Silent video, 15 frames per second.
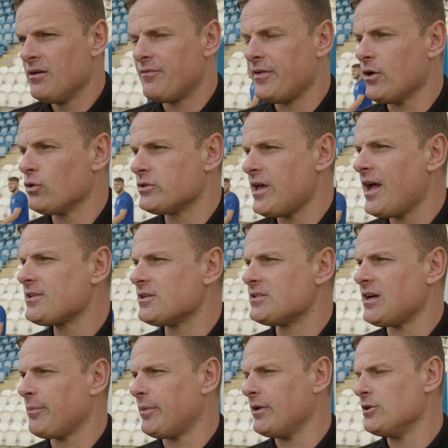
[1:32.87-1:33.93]
Theo's there to
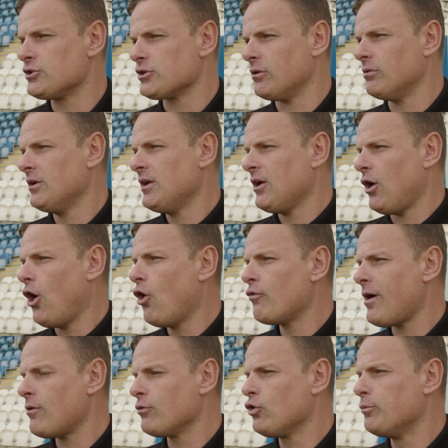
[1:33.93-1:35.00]
tap it in. So
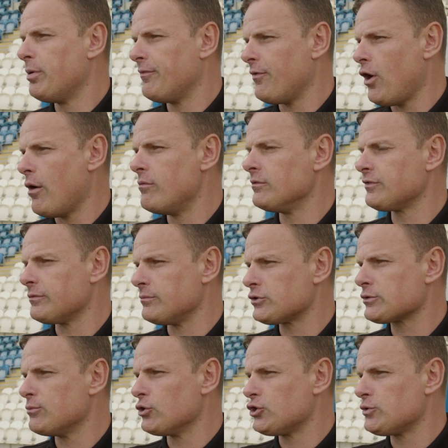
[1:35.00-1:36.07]
all-round good performance from
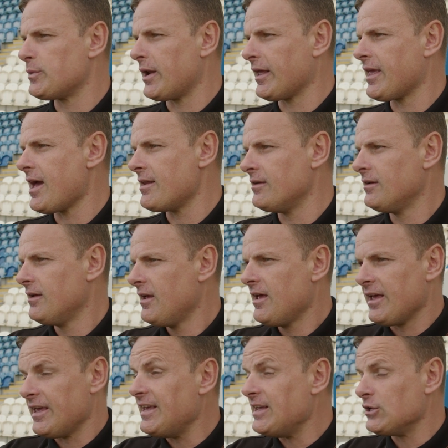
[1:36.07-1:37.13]
Smudge. But again,
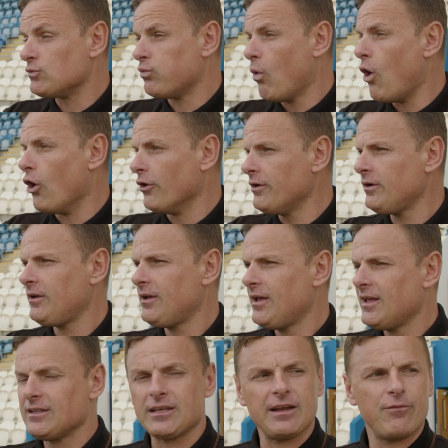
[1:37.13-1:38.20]
he is one
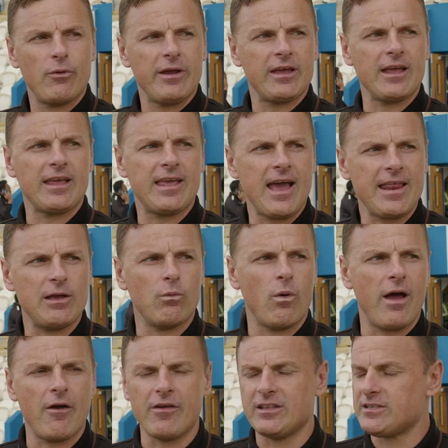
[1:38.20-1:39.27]
that if we can get it
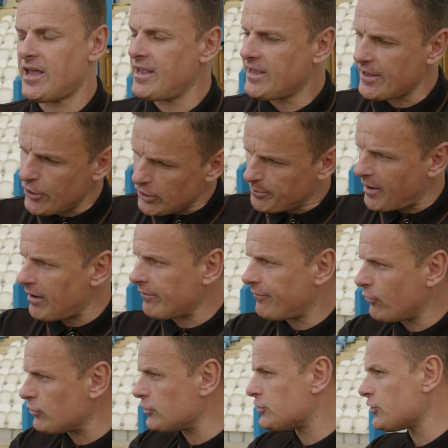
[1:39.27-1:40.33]
where he takes it on the back
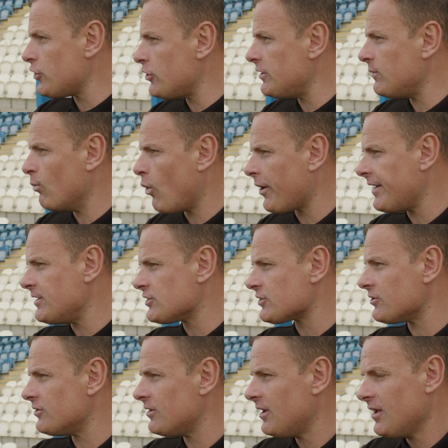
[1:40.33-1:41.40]
foot and turn in one
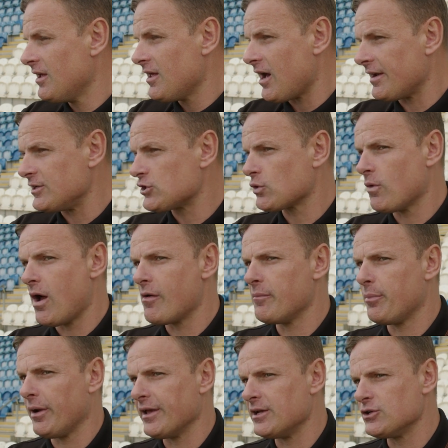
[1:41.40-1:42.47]
instant and he's
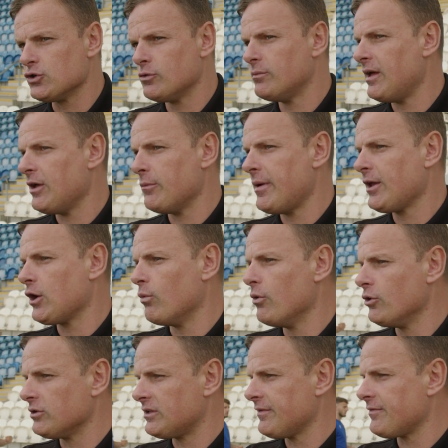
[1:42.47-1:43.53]
squaring players up, then it'll make a
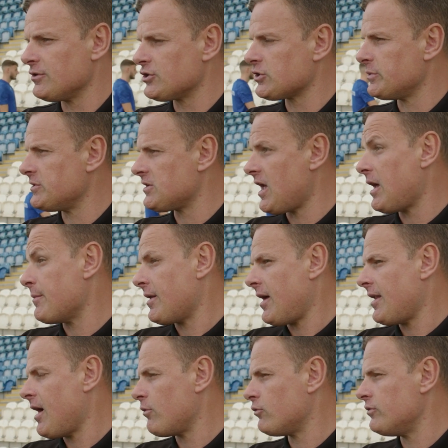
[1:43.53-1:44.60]
world of difference to his game
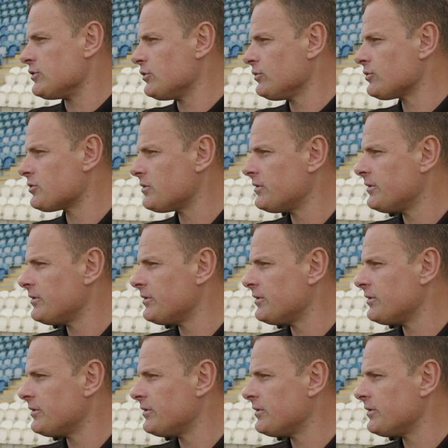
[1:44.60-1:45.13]
and our results.